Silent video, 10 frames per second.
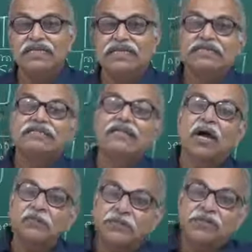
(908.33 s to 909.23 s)
In
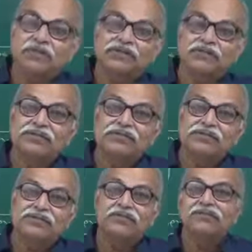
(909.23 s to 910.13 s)
computer also there
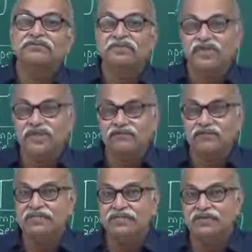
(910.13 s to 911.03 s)
is a lot of
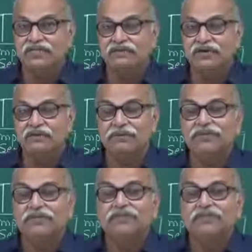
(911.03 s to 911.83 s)
calculations involved.